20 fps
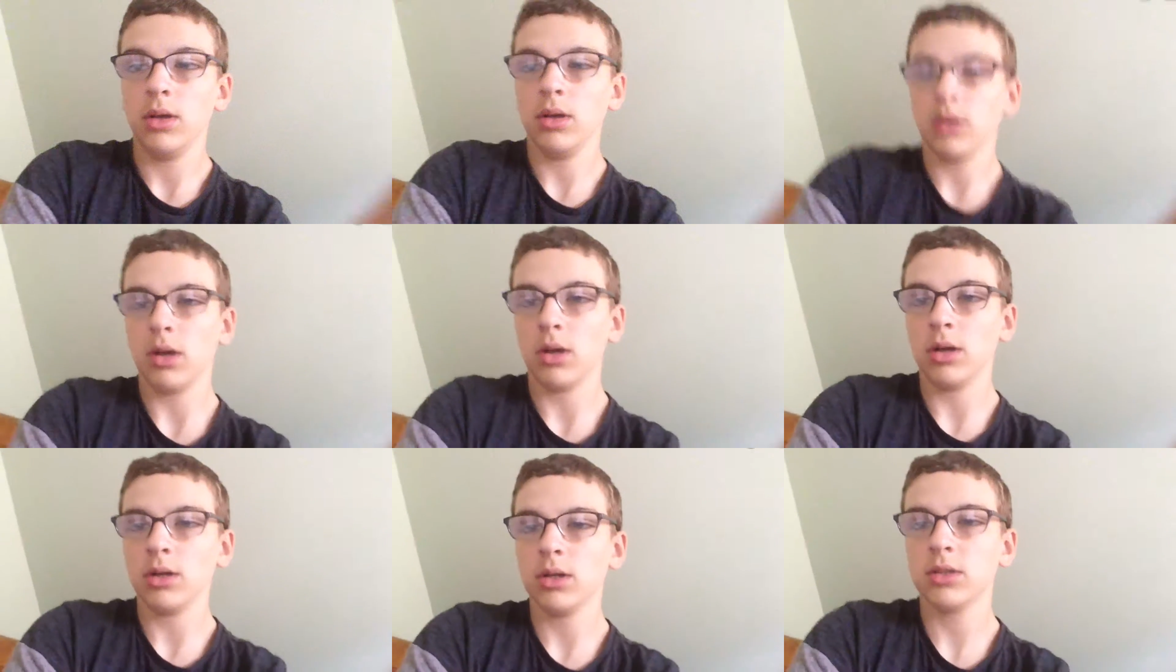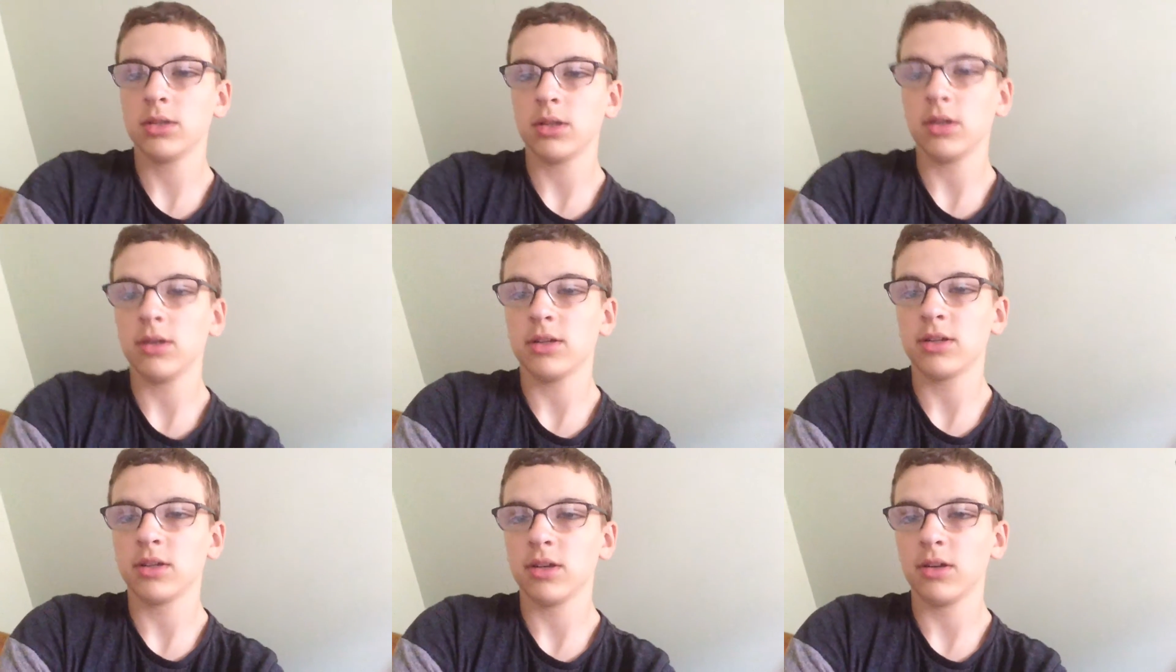Hey
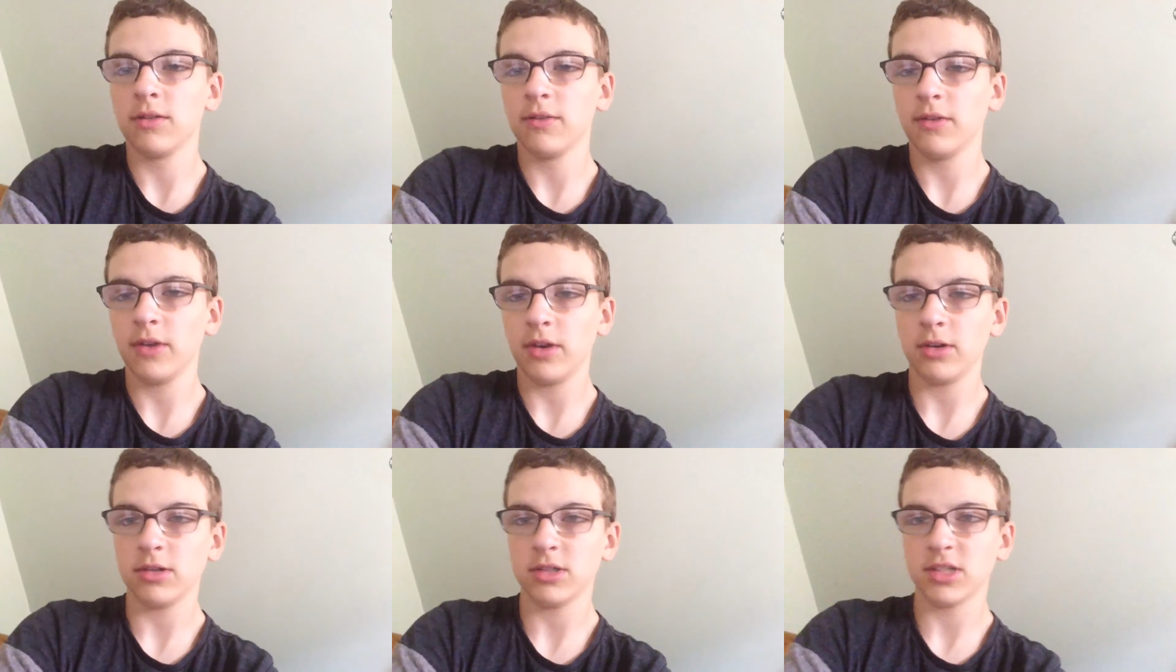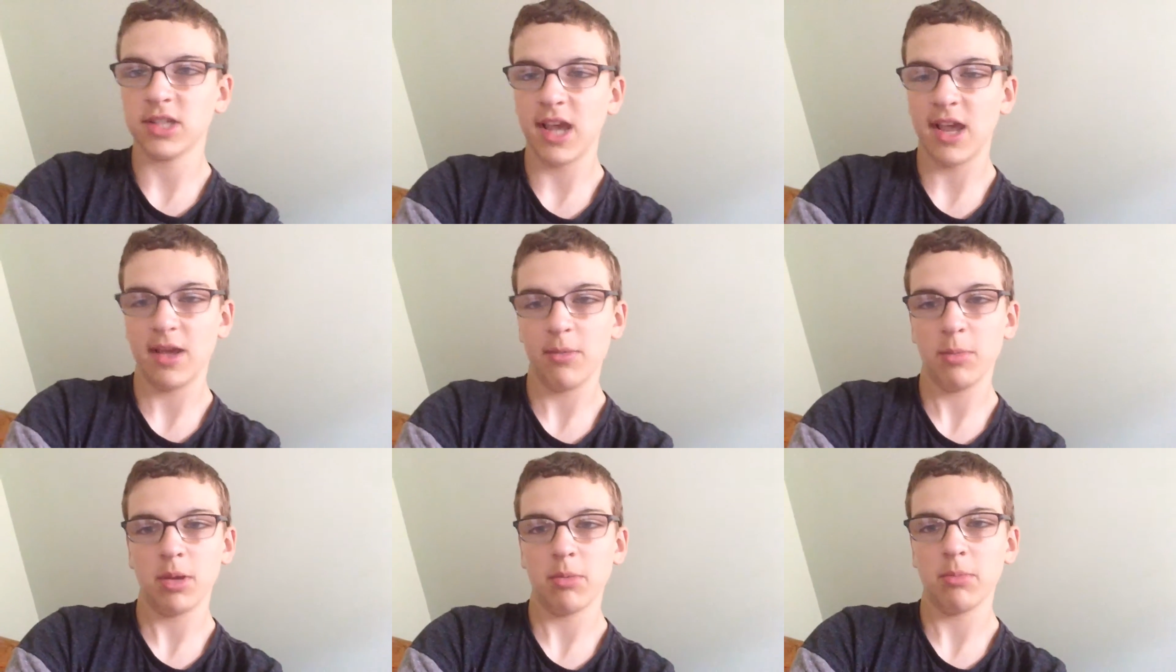guys, it's Elevators
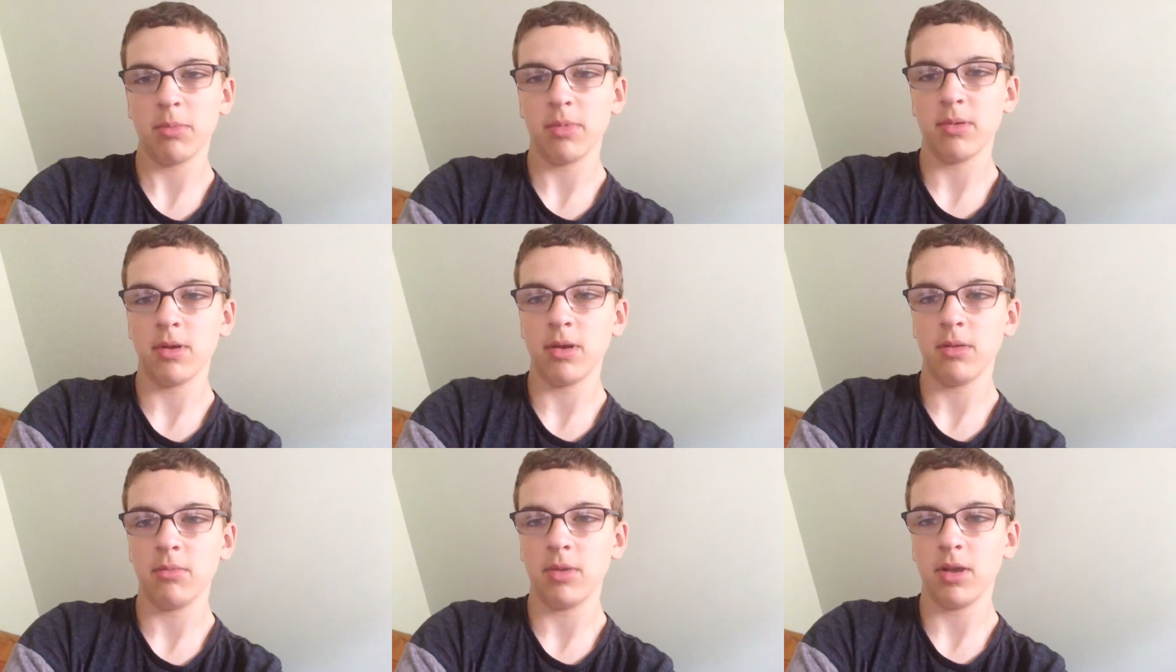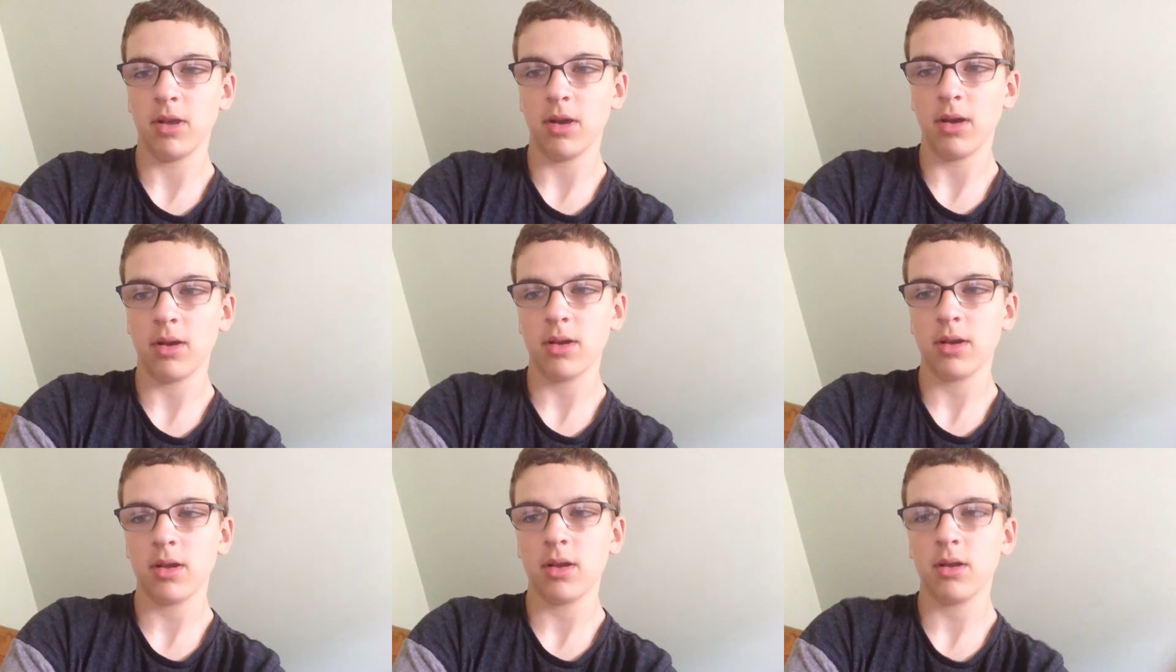Gaming and
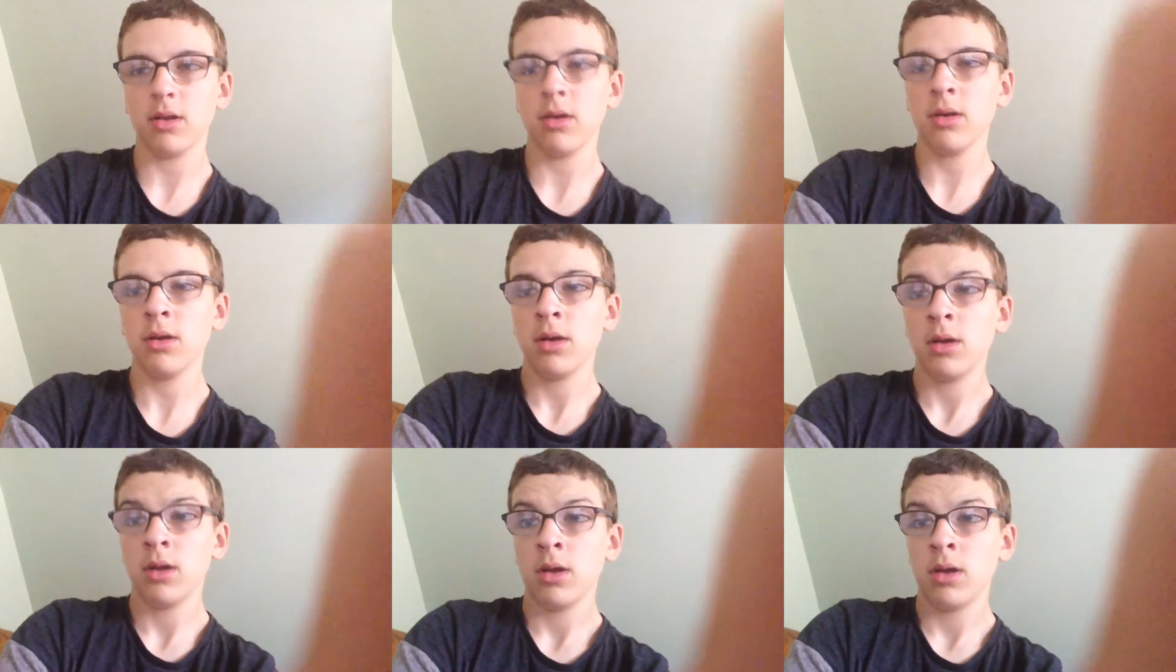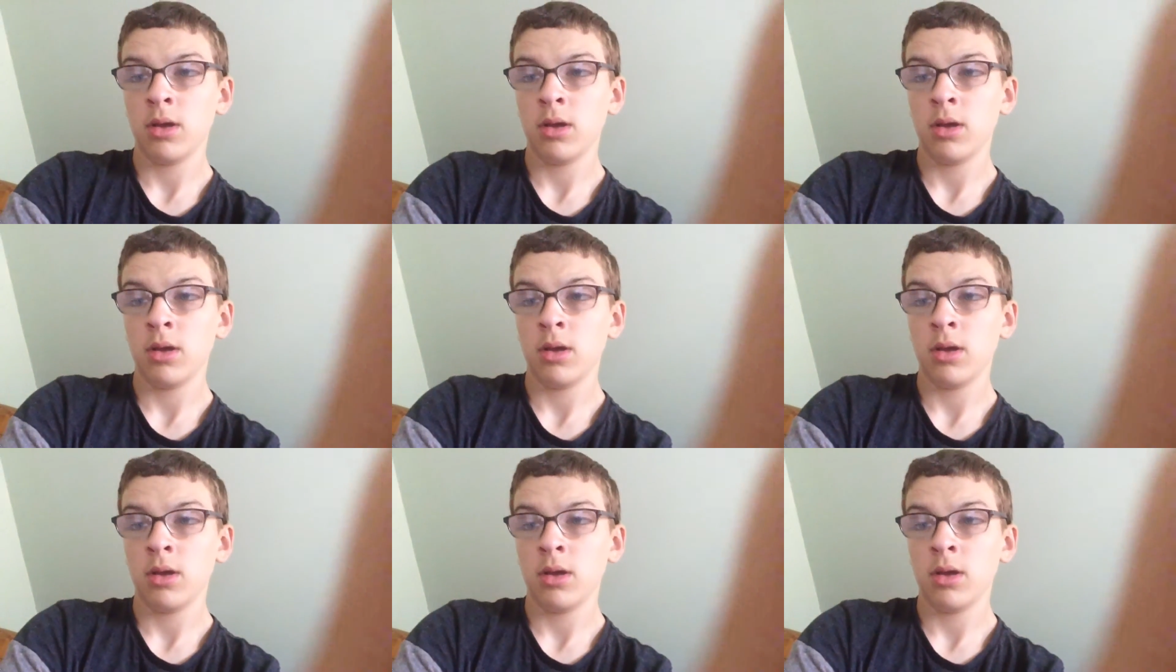Beyond here,